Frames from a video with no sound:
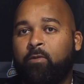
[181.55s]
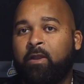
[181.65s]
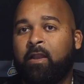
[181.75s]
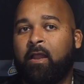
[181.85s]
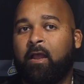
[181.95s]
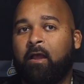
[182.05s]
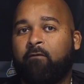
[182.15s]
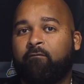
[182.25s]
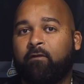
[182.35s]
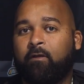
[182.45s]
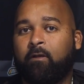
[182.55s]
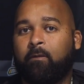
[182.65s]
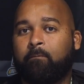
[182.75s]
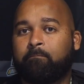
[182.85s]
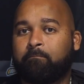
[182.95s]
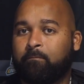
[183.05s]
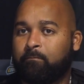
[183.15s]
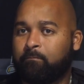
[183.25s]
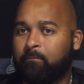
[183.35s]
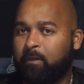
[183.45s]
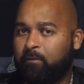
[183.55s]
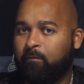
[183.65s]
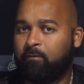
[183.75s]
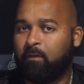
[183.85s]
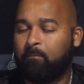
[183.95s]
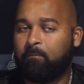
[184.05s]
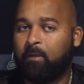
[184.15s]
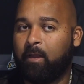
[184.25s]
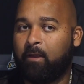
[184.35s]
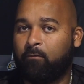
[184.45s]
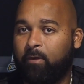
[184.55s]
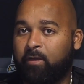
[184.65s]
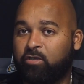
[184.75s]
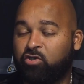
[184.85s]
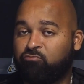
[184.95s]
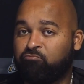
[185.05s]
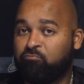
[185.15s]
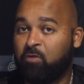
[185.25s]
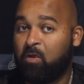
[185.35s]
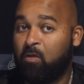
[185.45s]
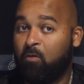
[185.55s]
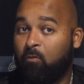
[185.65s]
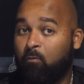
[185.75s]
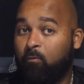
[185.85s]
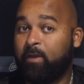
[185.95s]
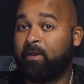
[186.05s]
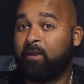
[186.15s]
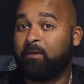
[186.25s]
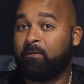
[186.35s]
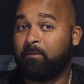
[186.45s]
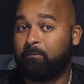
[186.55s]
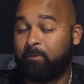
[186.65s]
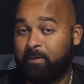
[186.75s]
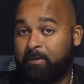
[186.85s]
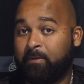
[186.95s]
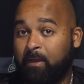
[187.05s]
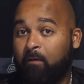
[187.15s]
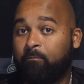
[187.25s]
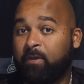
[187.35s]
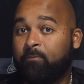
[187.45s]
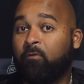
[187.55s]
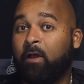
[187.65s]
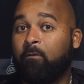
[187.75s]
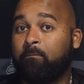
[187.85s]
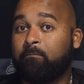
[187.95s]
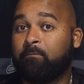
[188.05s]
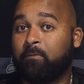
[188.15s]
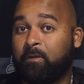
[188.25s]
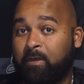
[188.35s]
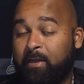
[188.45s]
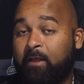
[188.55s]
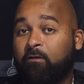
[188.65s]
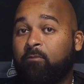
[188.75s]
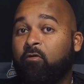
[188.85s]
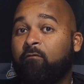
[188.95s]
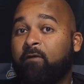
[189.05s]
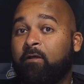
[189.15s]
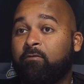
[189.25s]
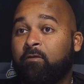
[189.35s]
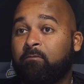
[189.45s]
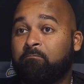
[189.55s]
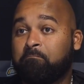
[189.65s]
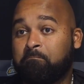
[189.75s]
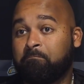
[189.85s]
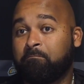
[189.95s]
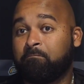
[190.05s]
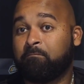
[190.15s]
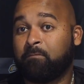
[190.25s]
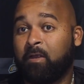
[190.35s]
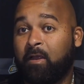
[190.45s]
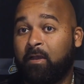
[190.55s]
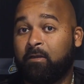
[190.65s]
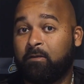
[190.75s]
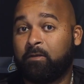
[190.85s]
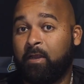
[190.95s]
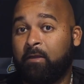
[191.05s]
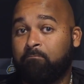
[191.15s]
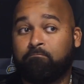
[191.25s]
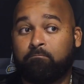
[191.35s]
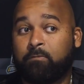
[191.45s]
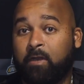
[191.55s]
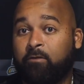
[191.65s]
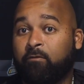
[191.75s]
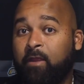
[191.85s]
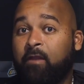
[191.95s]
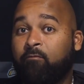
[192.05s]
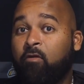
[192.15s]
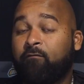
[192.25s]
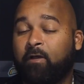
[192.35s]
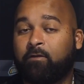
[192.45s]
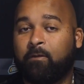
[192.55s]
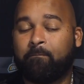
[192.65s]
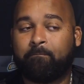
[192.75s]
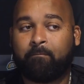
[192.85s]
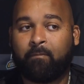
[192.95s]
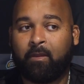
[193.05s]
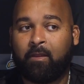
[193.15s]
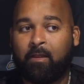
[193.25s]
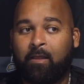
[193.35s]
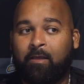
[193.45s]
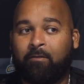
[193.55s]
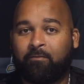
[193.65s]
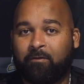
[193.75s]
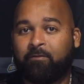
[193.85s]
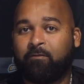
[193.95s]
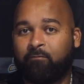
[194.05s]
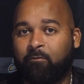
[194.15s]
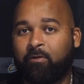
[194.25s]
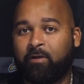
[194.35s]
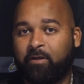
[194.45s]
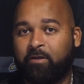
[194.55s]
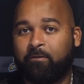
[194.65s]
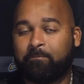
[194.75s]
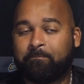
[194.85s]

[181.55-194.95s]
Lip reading: we can have a system in which we can help people out to nail their profiles, and they get their skates profiled. So this is what we're going to do.